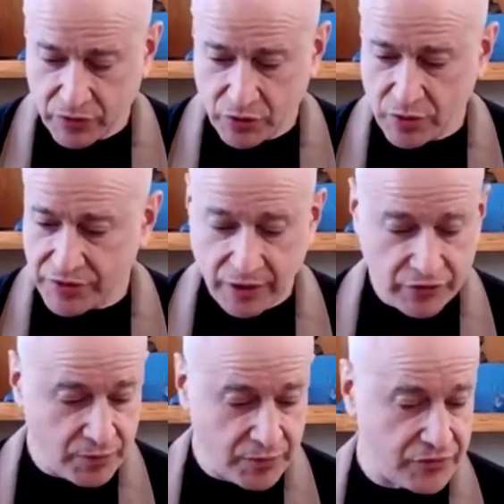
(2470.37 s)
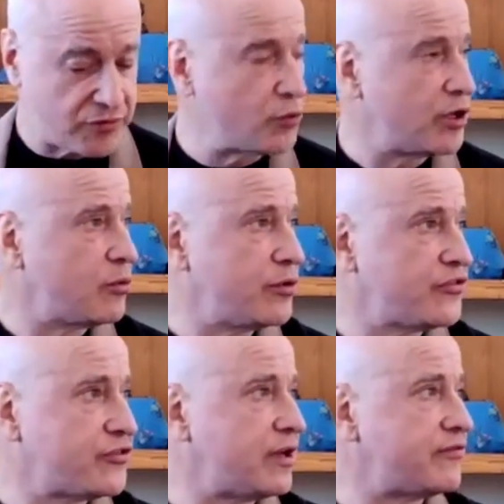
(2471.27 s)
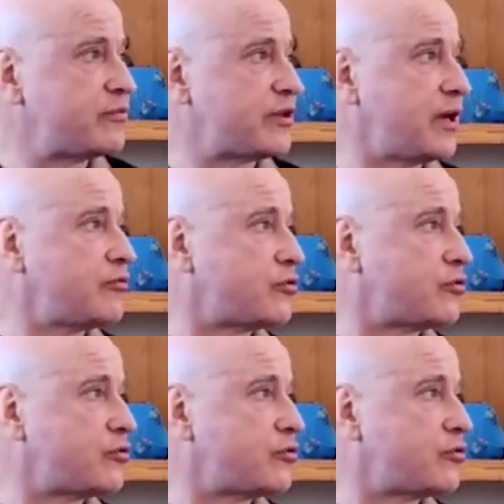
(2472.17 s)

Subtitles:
do with announcements this morning, but we still have some time.